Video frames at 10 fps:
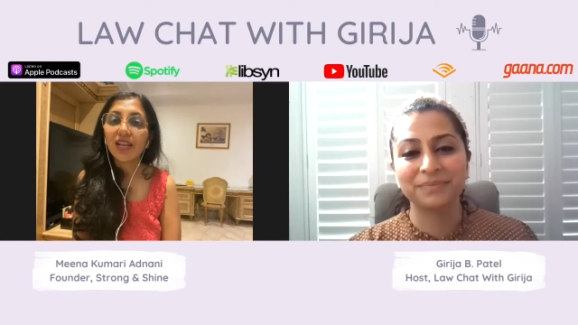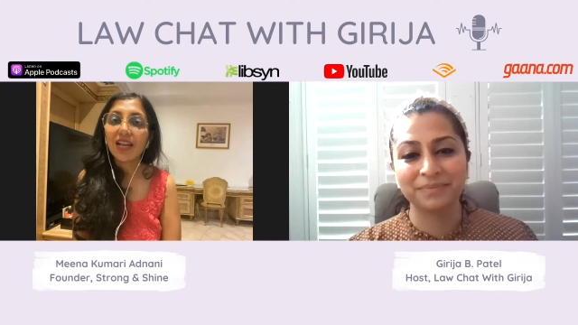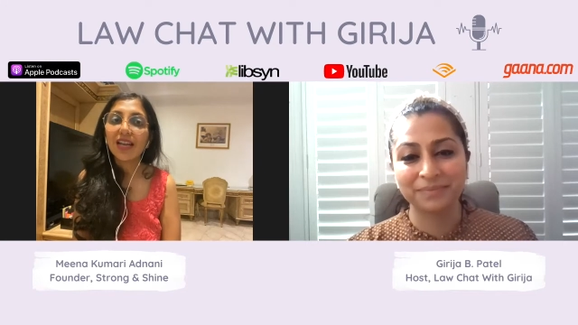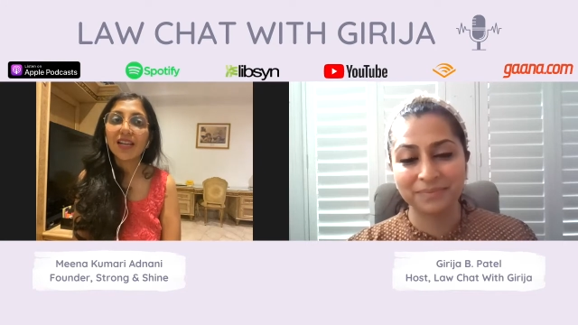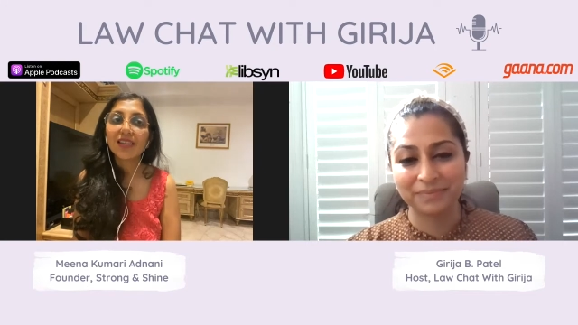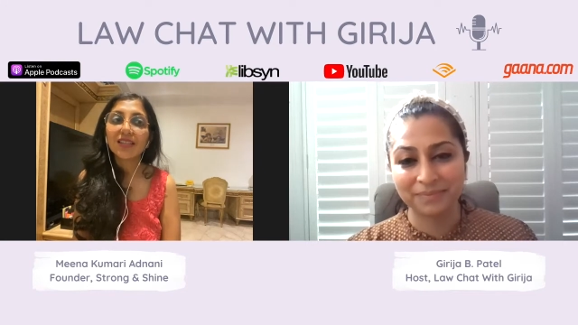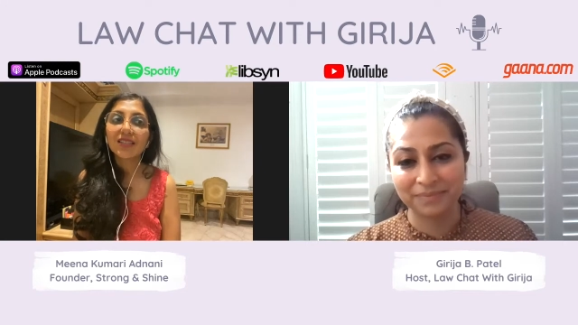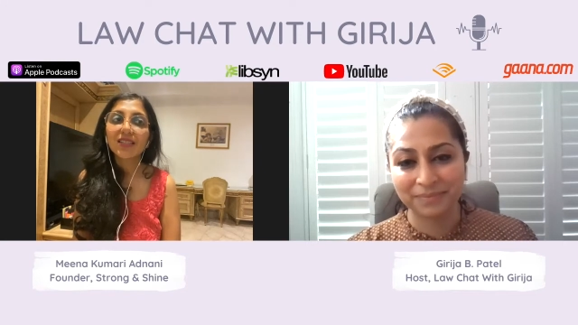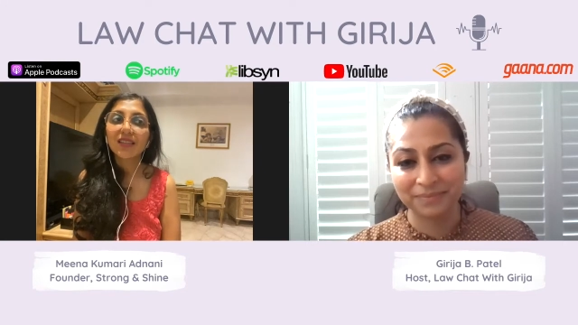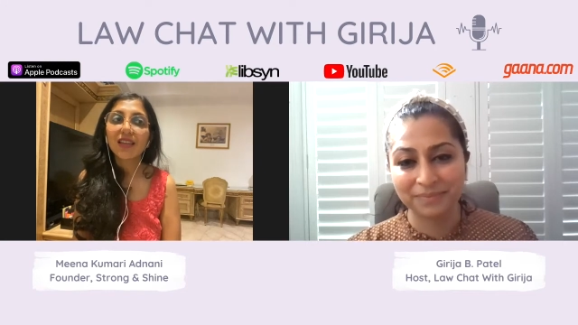Speaker 1: and
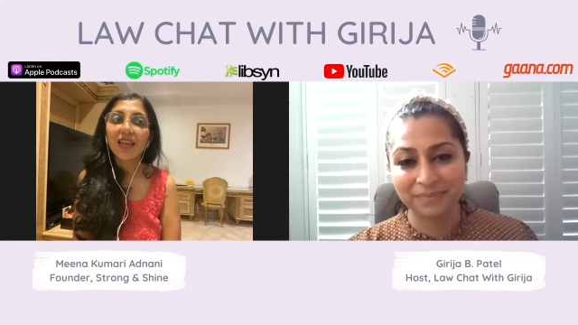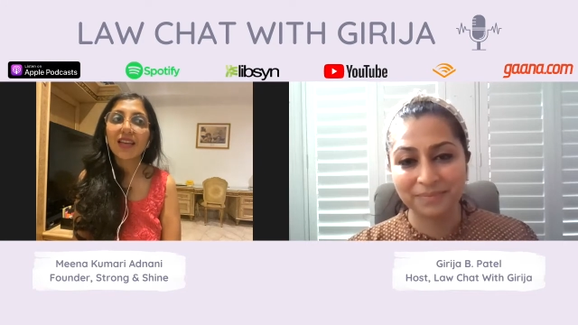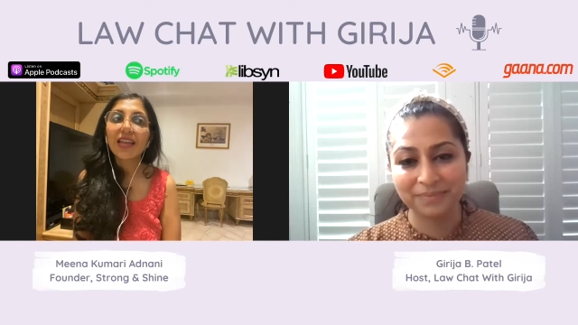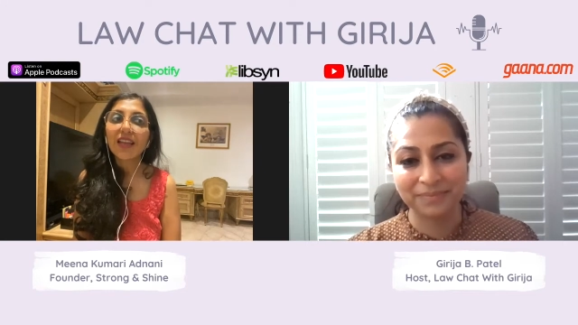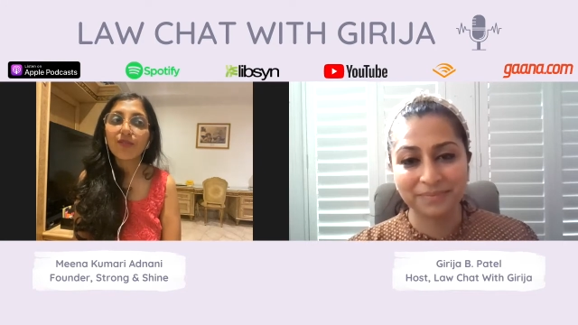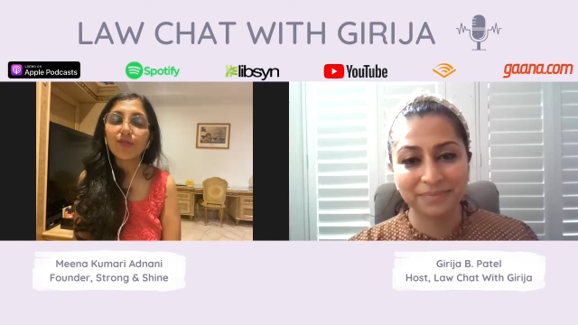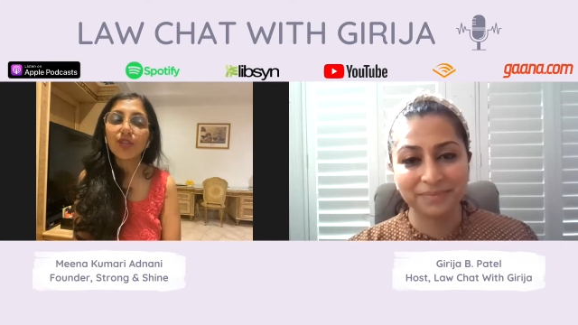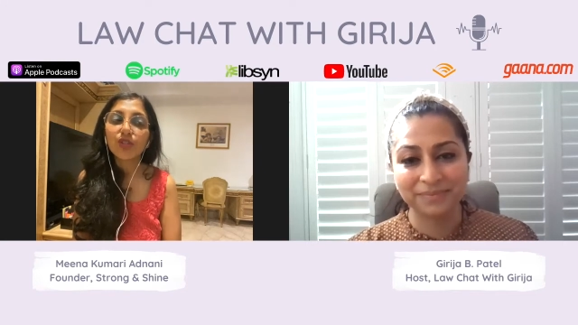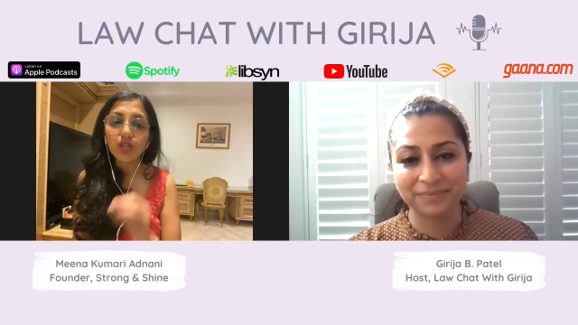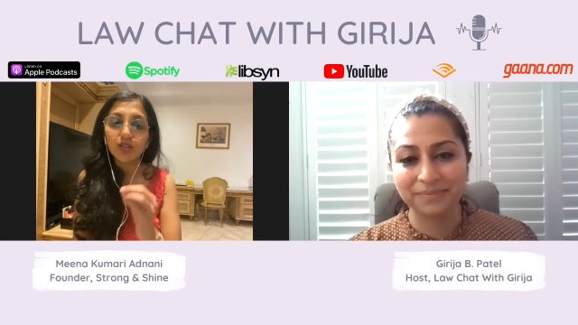at every
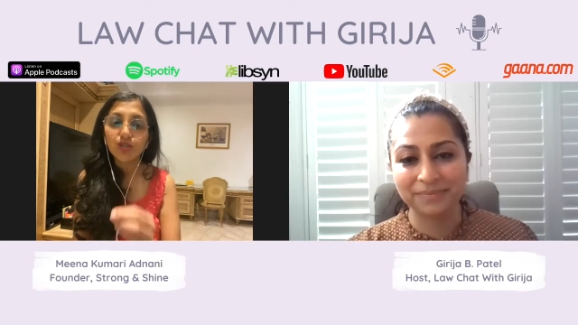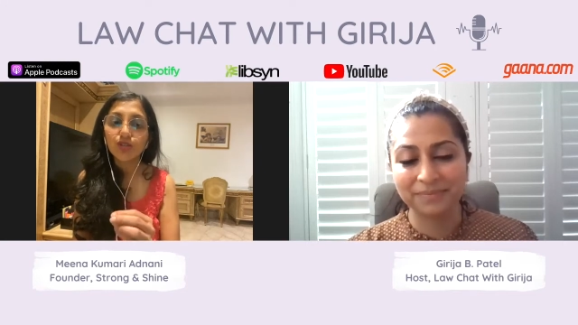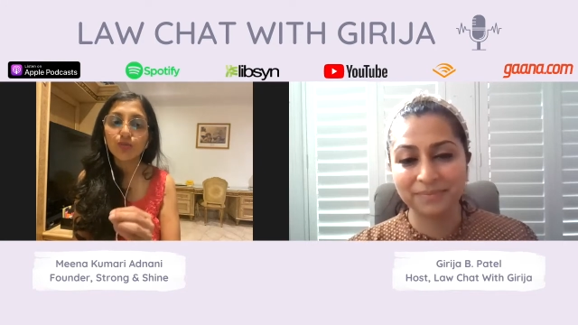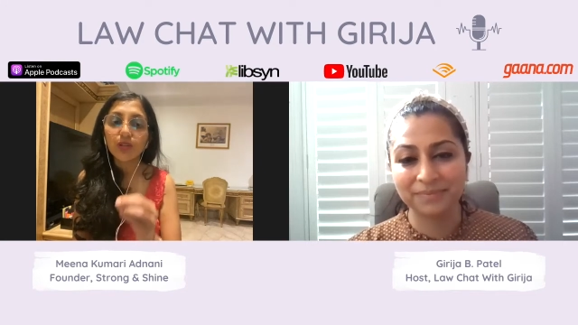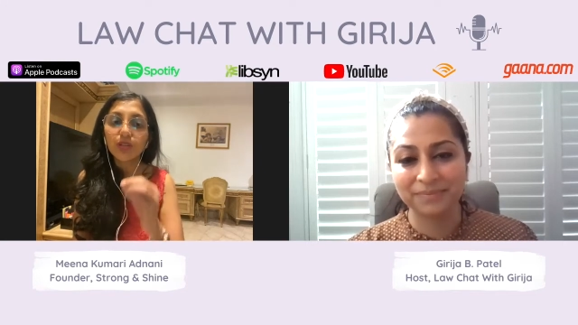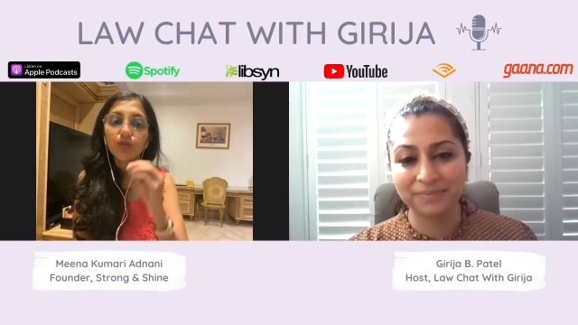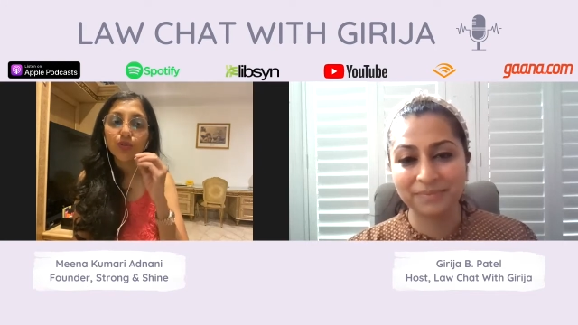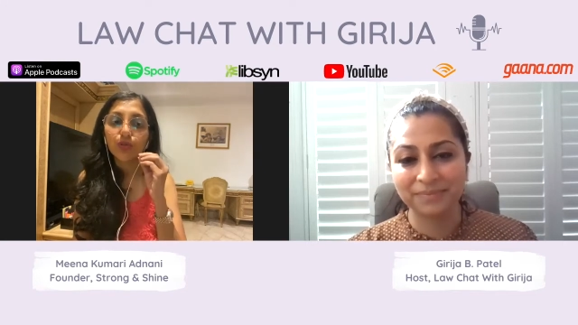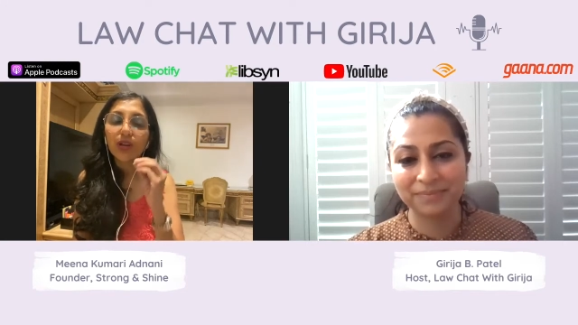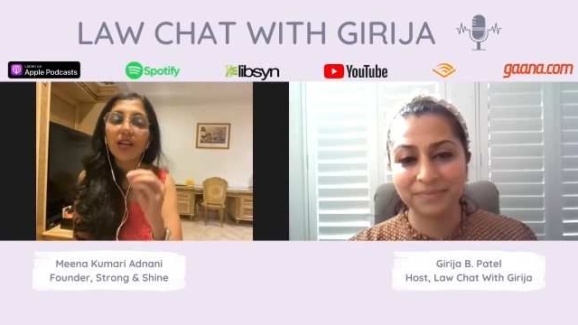juncture when you go
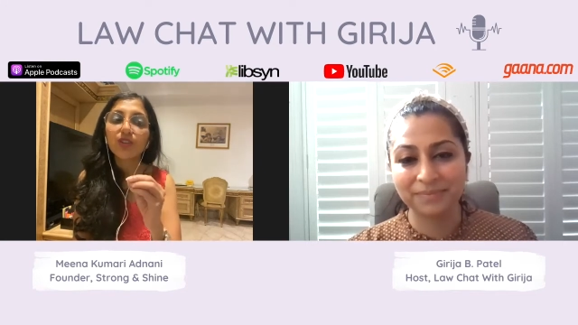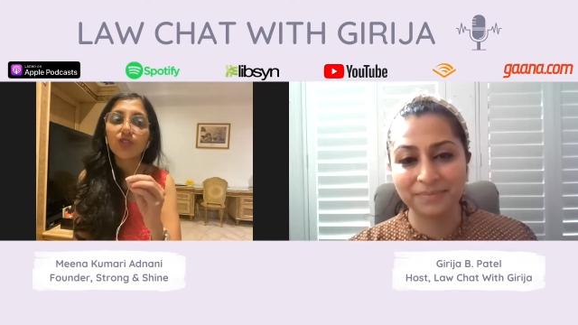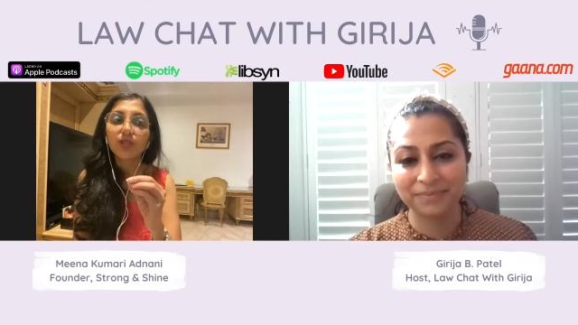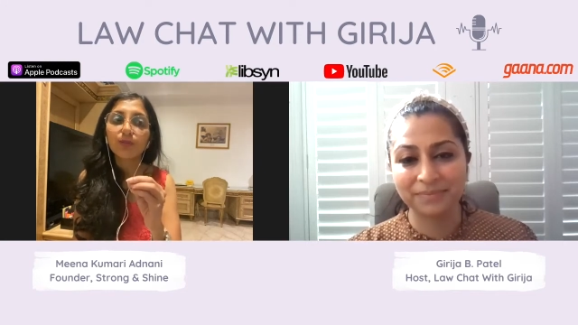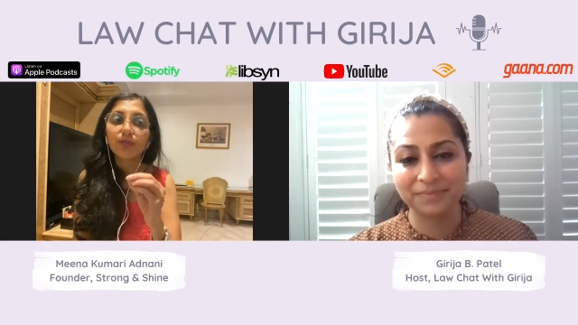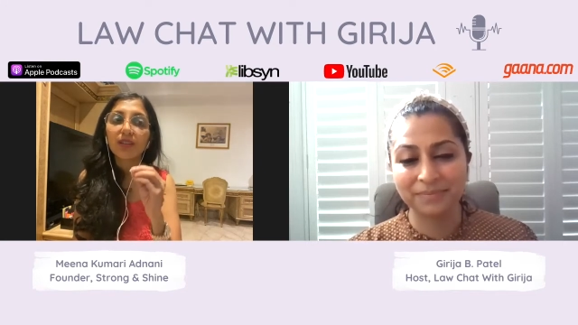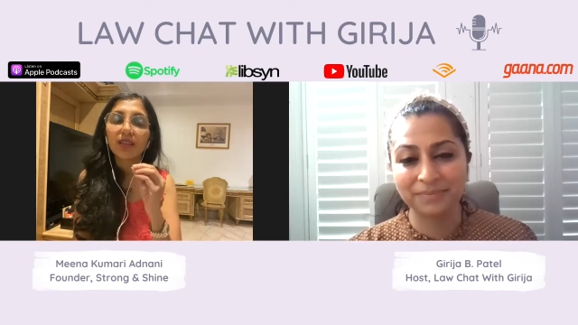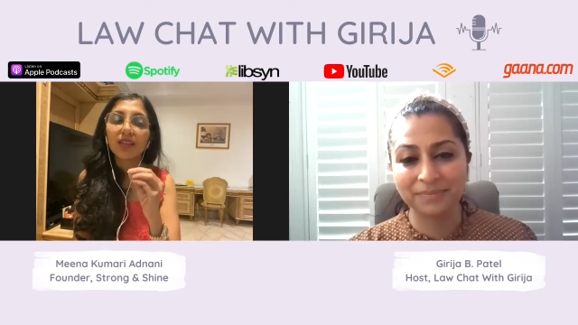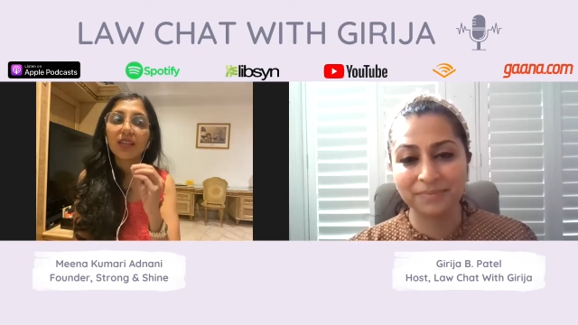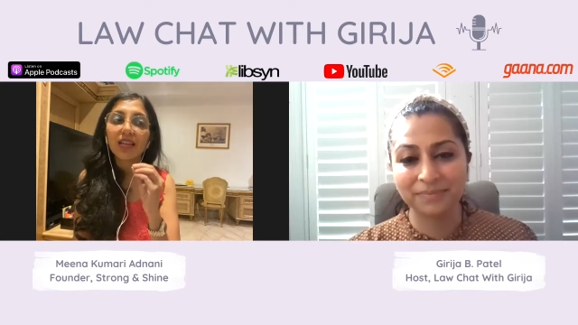through hardship rather than